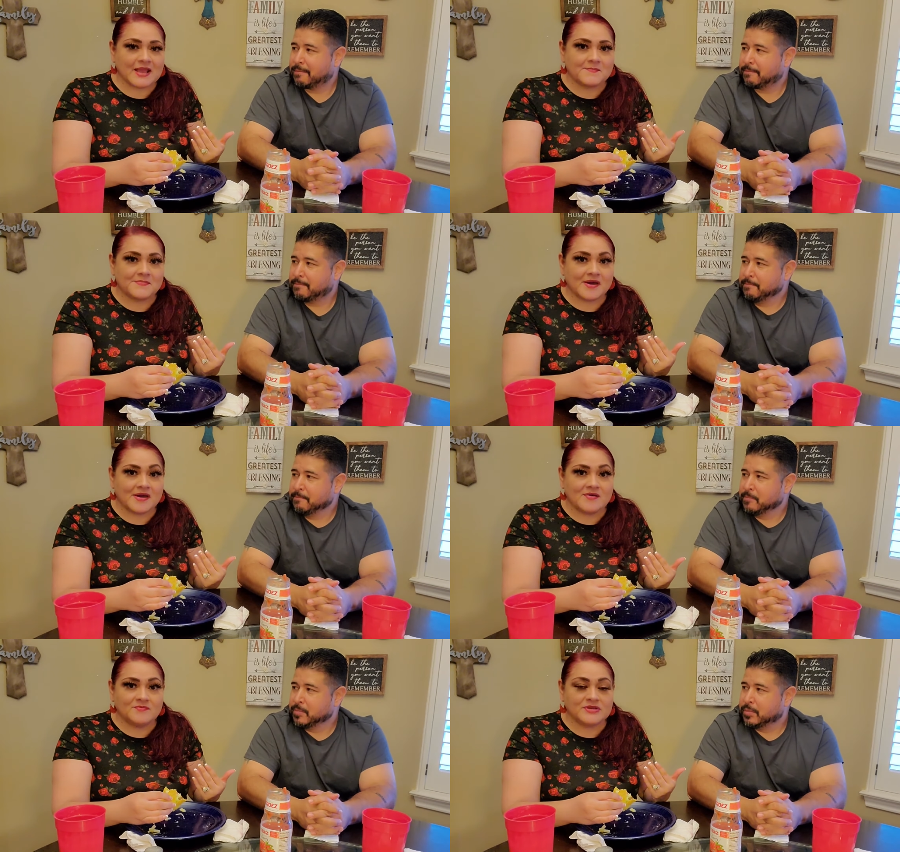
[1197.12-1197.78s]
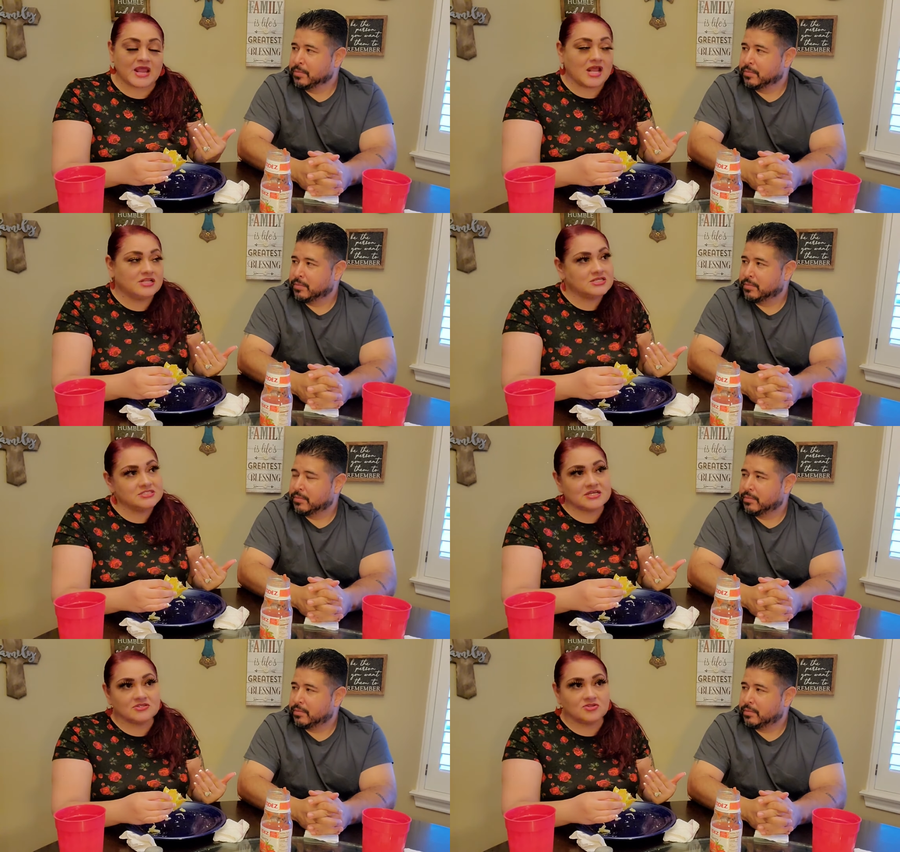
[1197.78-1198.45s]
Speaker 1: like, "Mom, when I
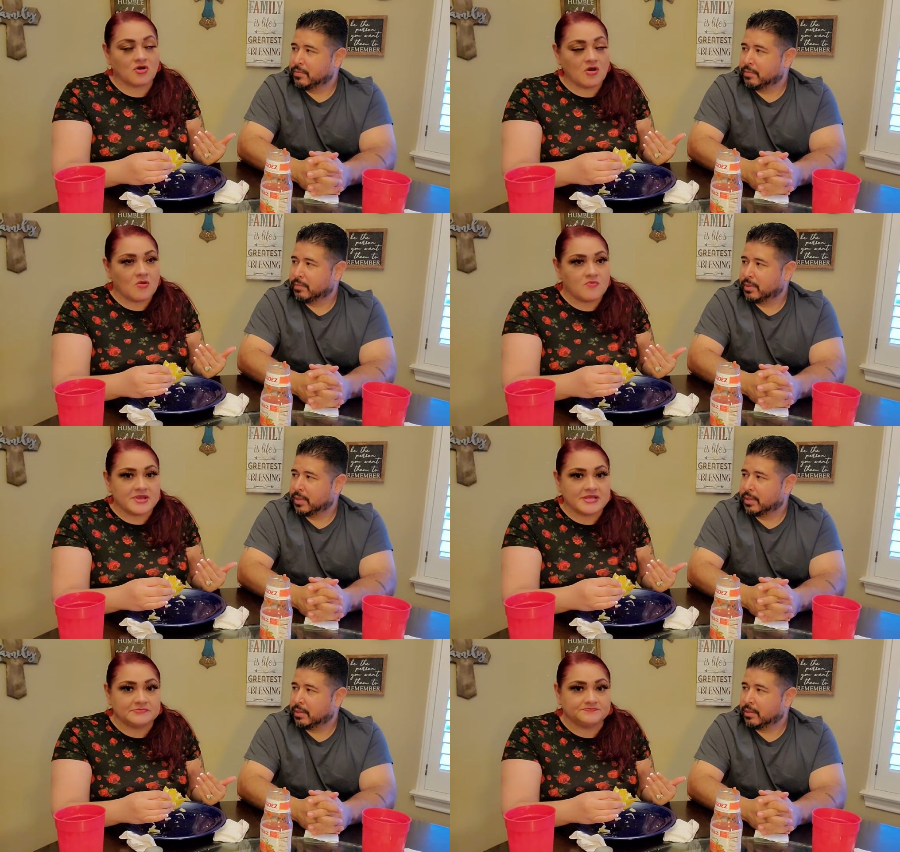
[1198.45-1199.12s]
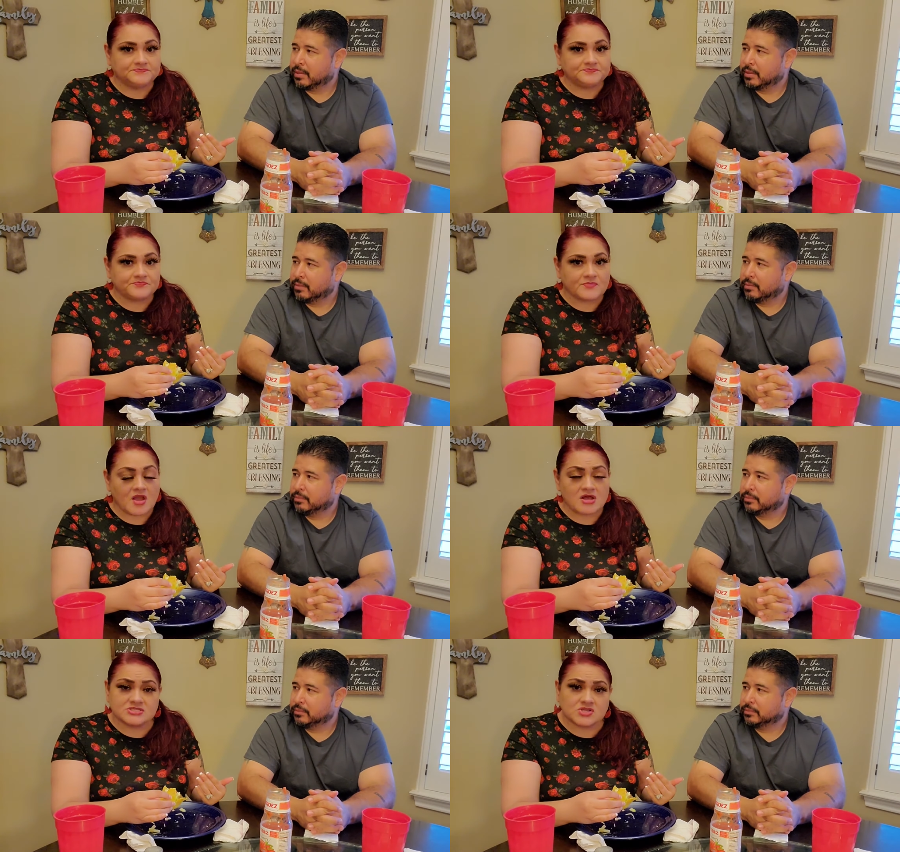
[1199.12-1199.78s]
looked down the hallway,
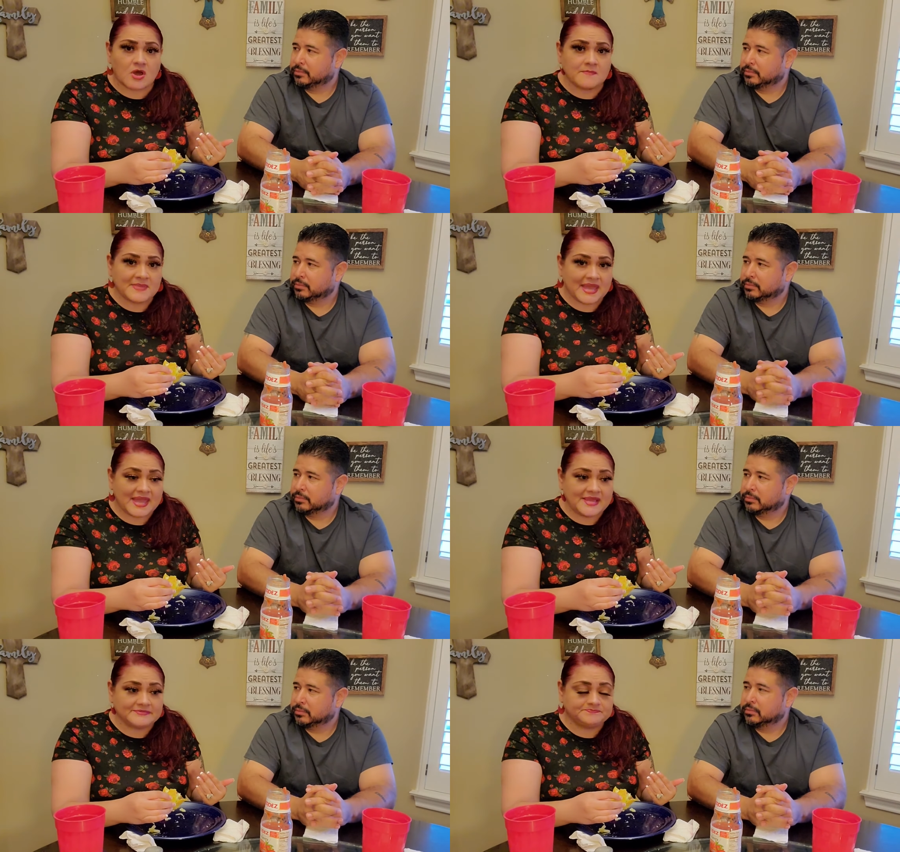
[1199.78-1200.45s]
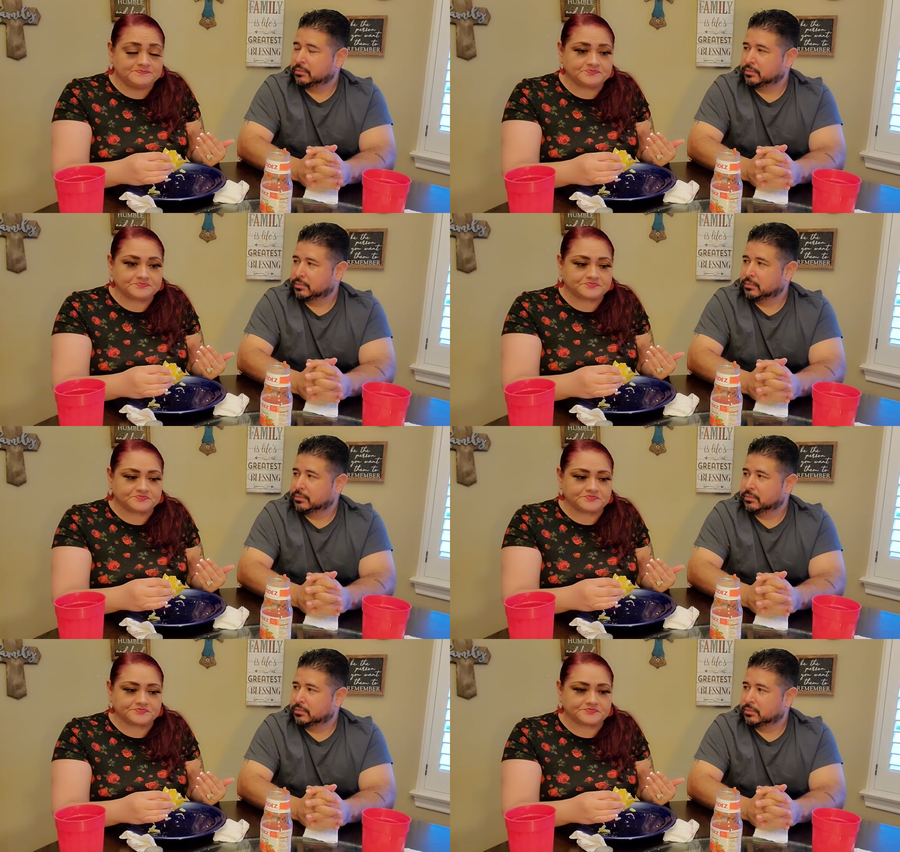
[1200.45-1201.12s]
I saw a man."
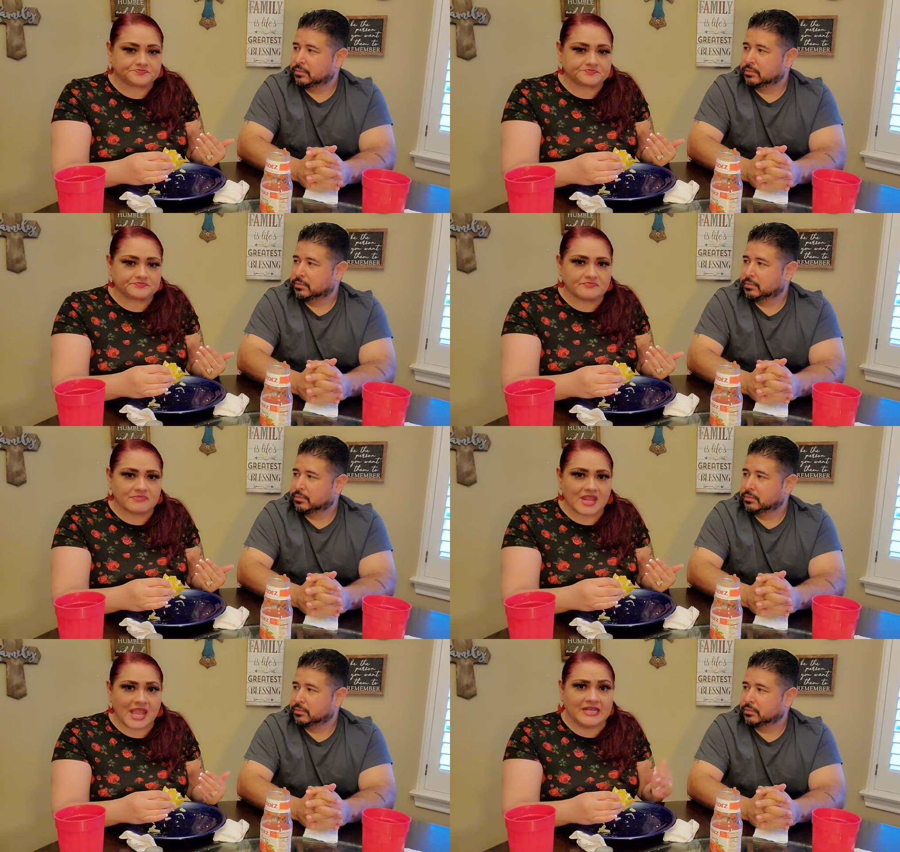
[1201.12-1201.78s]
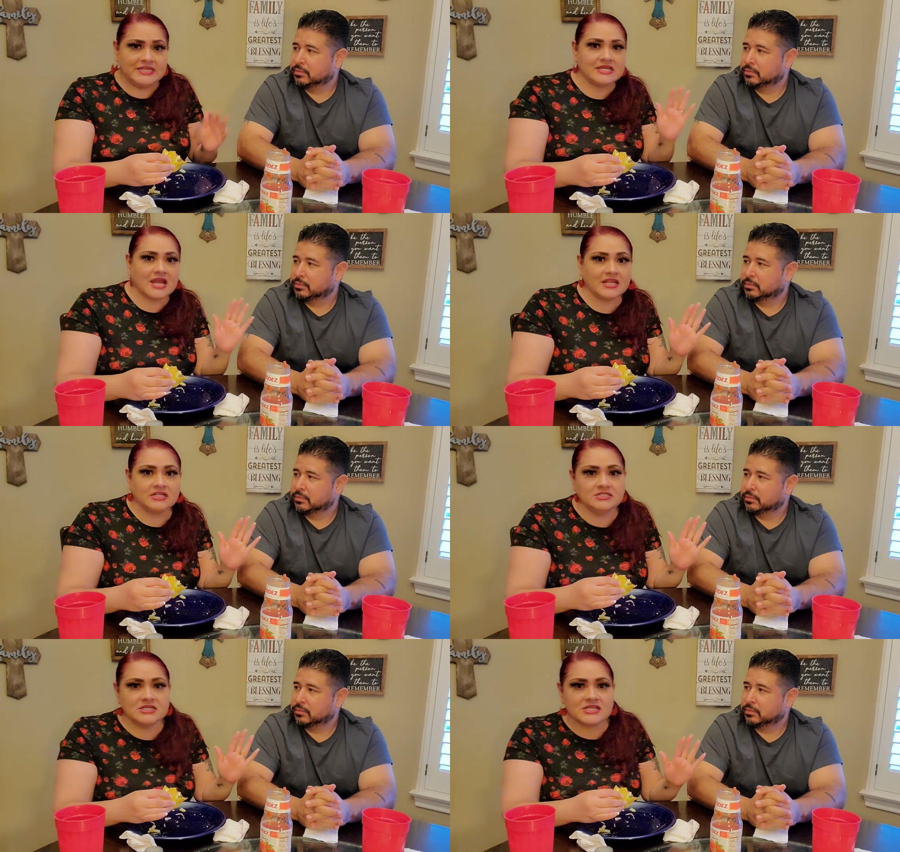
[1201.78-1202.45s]
and he
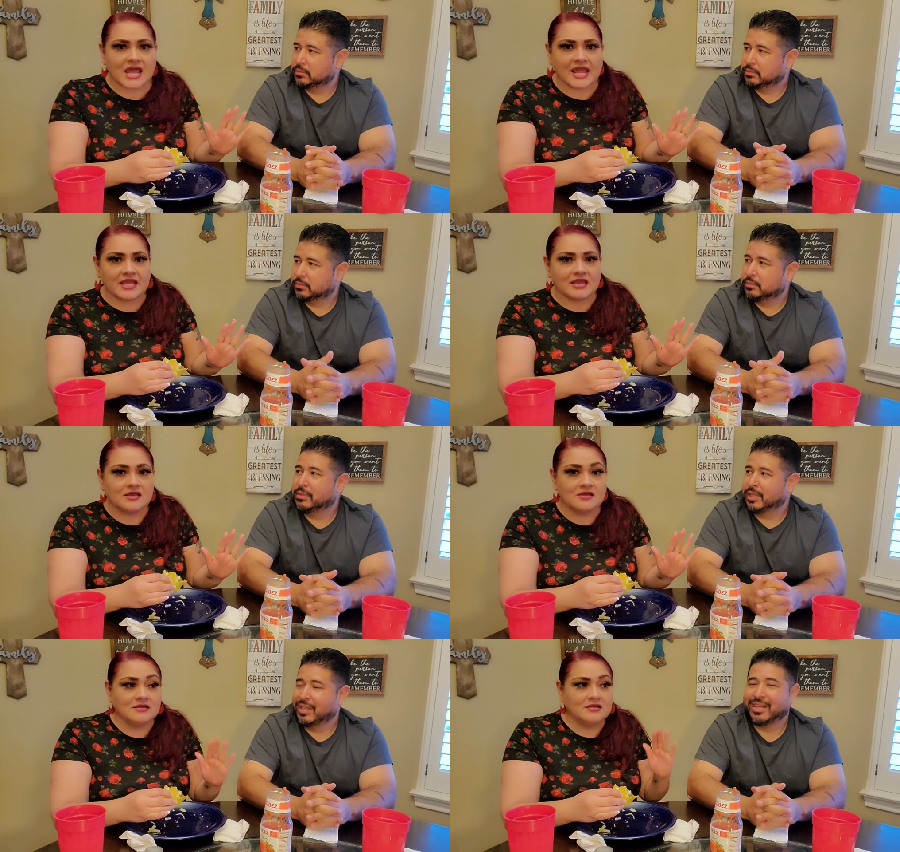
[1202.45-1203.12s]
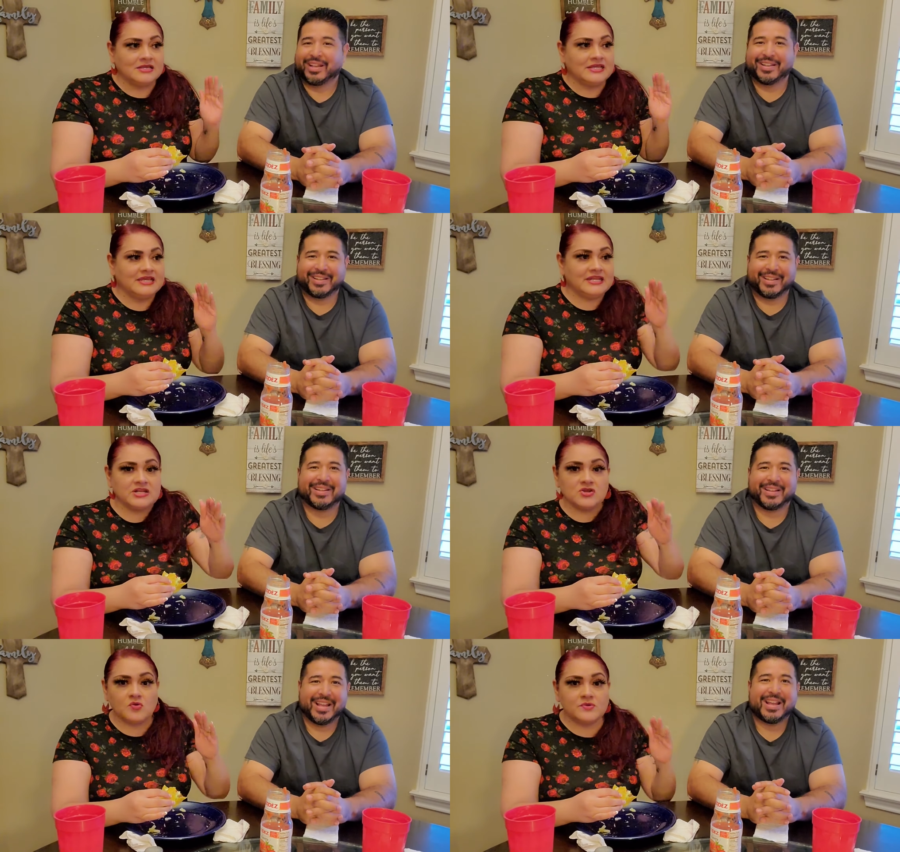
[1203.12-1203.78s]
kind of looked like he
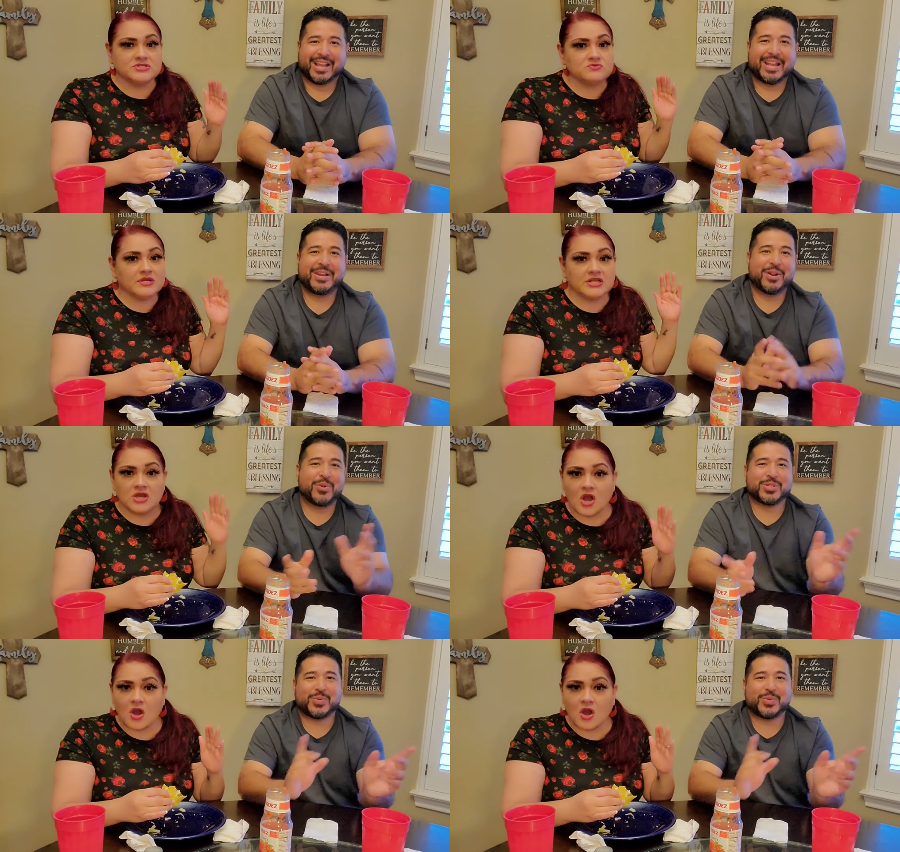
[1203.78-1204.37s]
didn't know which, way, know to